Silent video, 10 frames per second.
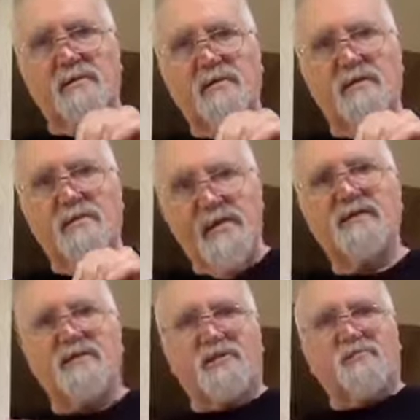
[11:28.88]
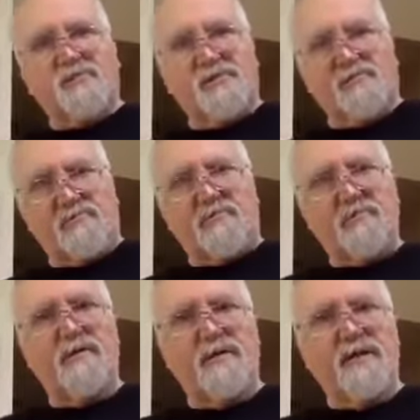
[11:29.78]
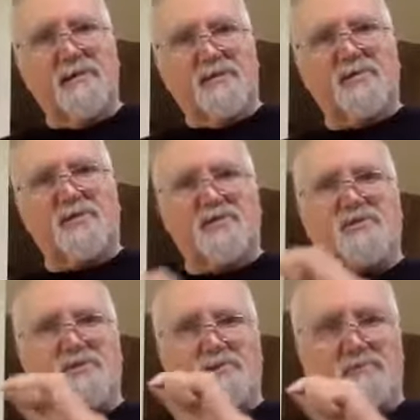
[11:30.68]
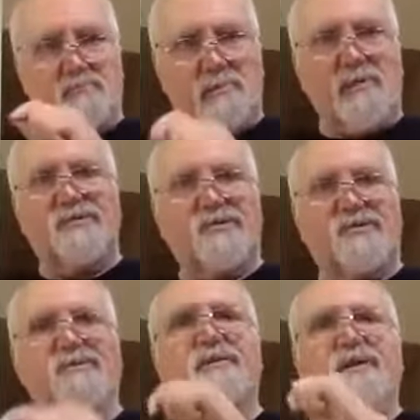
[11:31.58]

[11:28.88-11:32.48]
And then use your analysis, your logic,